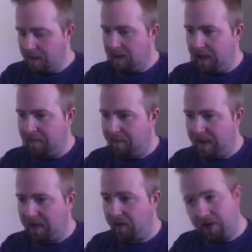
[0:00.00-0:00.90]

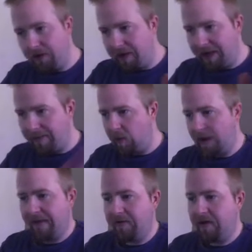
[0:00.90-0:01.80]
admin, or your name or
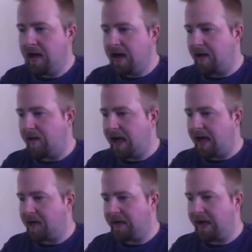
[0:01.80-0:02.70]
whatever, and then
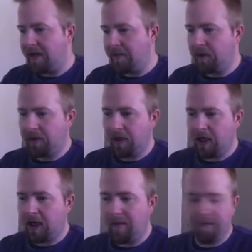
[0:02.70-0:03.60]

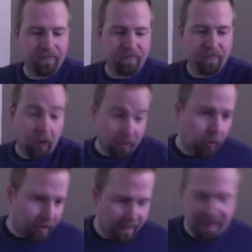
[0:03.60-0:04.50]
adam@adamnolan.com, or
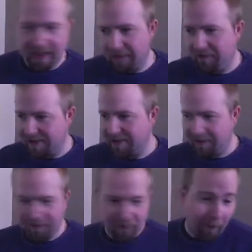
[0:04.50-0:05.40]
your email address,
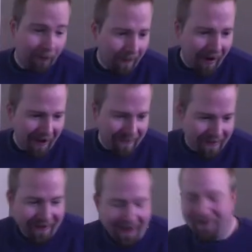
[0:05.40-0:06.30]
Don't put my
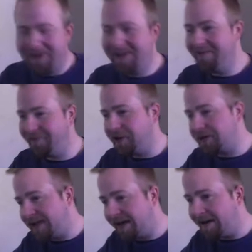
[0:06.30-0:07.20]
email address in for your
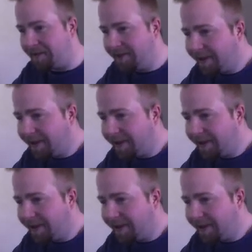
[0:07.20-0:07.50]
setup.